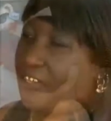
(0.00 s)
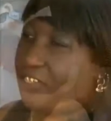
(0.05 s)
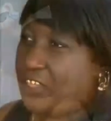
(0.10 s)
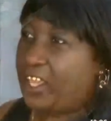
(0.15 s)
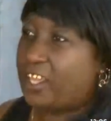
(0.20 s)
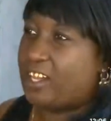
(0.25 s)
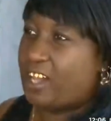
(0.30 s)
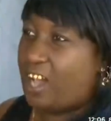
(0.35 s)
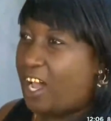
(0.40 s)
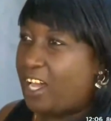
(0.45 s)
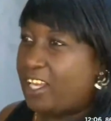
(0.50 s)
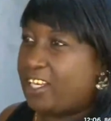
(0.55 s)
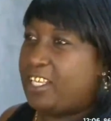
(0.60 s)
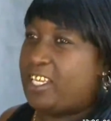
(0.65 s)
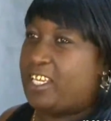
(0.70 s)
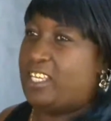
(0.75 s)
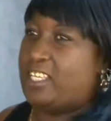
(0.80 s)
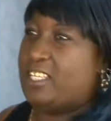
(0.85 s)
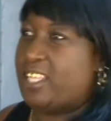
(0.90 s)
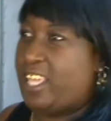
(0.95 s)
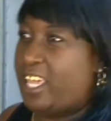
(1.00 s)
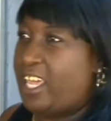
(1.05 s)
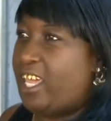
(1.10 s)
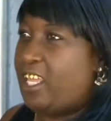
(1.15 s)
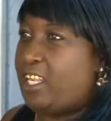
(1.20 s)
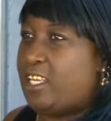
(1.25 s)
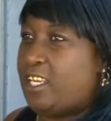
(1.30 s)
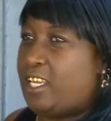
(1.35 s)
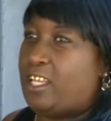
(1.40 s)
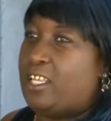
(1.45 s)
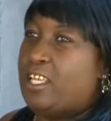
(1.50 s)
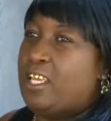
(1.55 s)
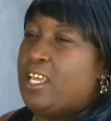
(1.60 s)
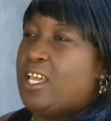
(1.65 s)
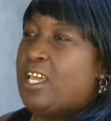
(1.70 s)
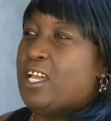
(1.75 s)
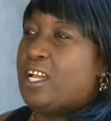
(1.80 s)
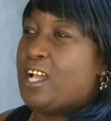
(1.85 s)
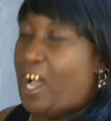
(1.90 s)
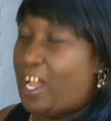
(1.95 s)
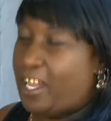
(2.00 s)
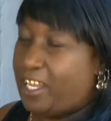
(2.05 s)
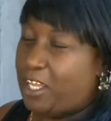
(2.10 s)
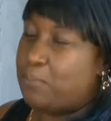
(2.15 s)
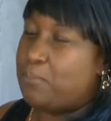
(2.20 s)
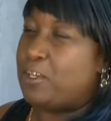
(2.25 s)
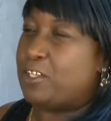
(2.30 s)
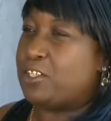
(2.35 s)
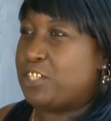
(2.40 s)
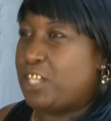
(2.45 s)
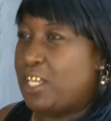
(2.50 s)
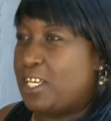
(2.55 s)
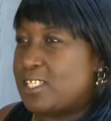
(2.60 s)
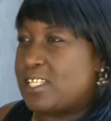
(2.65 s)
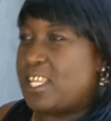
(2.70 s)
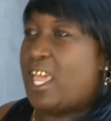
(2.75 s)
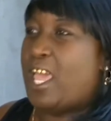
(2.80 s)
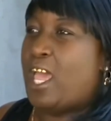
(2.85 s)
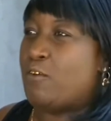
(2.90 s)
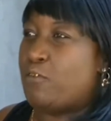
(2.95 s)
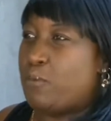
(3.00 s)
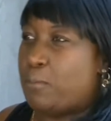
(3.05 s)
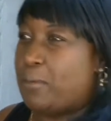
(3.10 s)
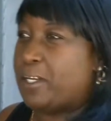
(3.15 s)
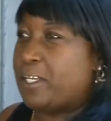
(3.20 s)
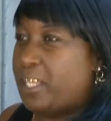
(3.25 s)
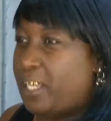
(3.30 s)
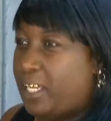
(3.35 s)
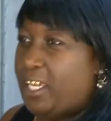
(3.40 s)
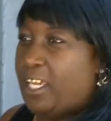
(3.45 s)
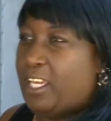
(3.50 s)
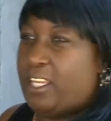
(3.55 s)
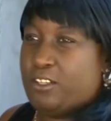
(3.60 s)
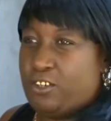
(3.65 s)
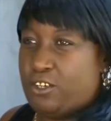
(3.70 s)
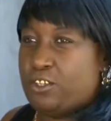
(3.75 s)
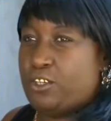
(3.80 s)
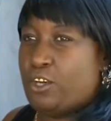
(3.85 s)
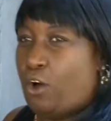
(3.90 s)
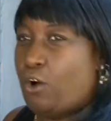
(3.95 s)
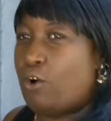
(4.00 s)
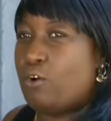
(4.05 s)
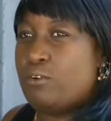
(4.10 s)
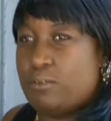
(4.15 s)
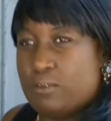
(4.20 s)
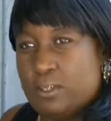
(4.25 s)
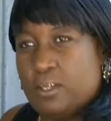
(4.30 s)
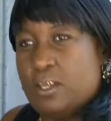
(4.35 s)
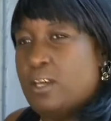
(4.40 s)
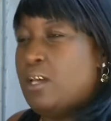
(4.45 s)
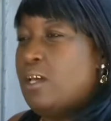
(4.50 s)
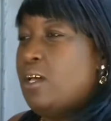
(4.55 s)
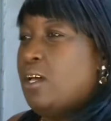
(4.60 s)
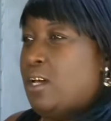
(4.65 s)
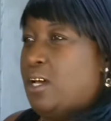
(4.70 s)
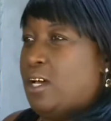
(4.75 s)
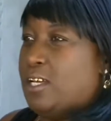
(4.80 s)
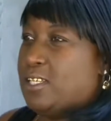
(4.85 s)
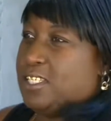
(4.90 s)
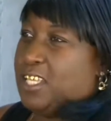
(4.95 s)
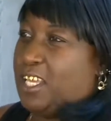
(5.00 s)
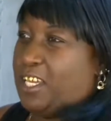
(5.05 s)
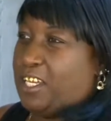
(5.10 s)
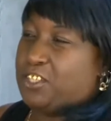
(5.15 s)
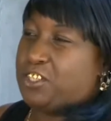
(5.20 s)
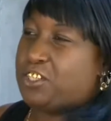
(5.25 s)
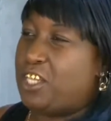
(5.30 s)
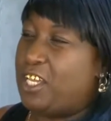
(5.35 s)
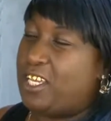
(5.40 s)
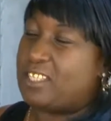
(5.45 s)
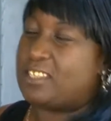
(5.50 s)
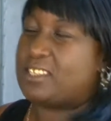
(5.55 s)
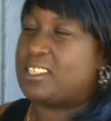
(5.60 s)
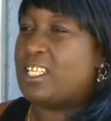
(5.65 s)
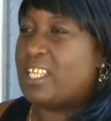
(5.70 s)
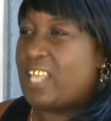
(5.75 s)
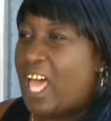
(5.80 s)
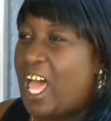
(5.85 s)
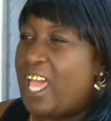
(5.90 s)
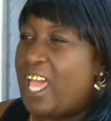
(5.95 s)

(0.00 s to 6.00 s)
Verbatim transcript: I thank God he ain't dead here. God gave me a chance to have him again, you know, a second chance in